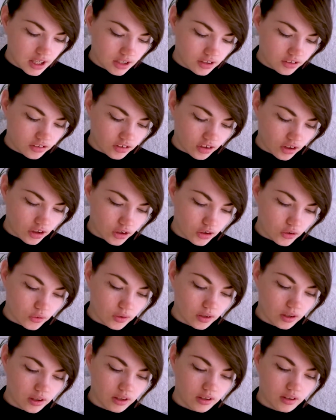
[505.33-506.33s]
So
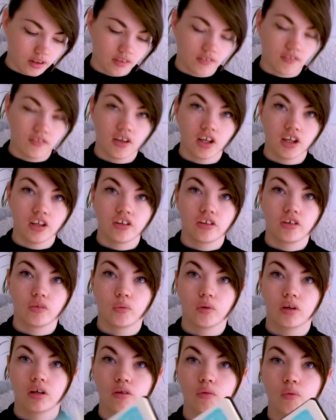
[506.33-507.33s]
the first
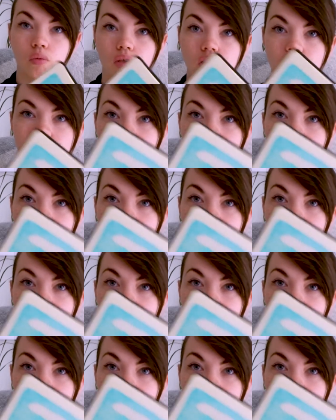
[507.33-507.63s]
one was